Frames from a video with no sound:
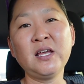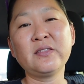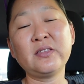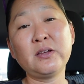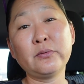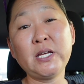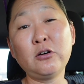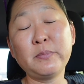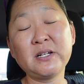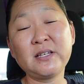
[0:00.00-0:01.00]
Then they
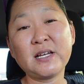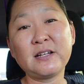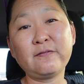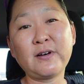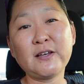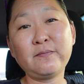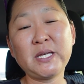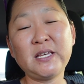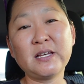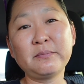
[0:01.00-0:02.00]
reopen again at 5
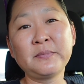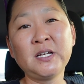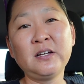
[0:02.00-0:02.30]
p.m.